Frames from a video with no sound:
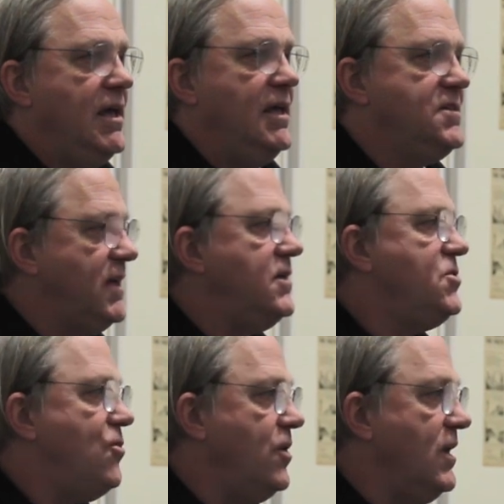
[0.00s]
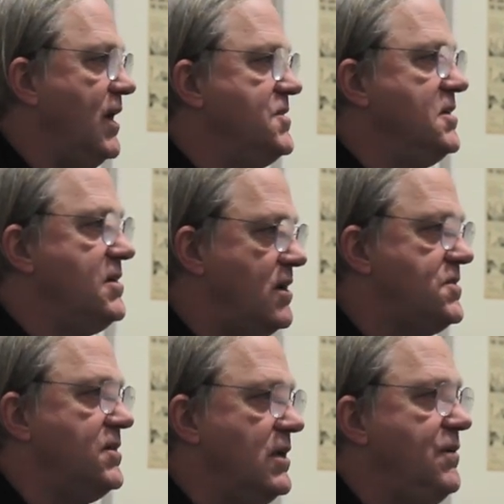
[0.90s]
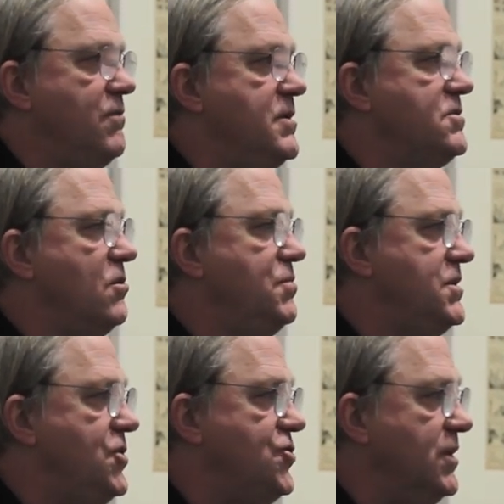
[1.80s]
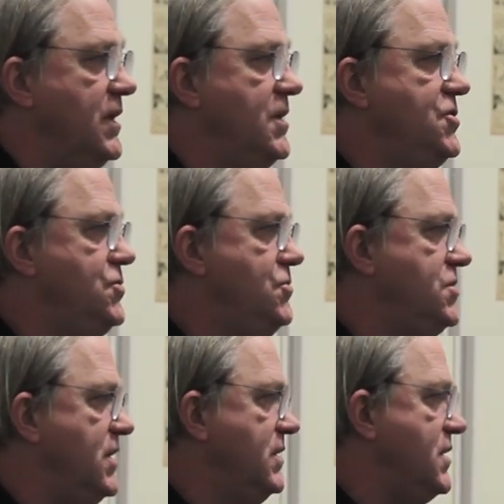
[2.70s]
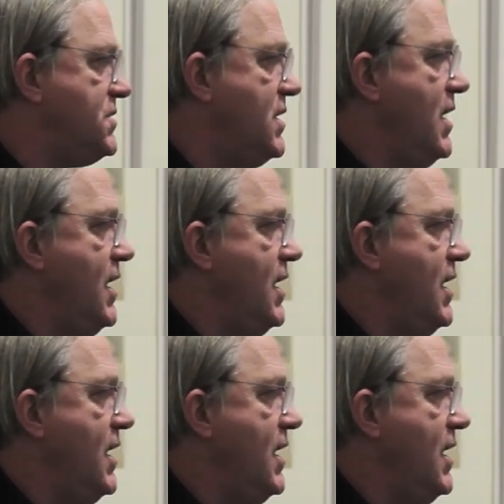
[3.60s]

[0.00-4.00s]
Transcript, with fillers: he is editorializing constantly from his own position, and he's using this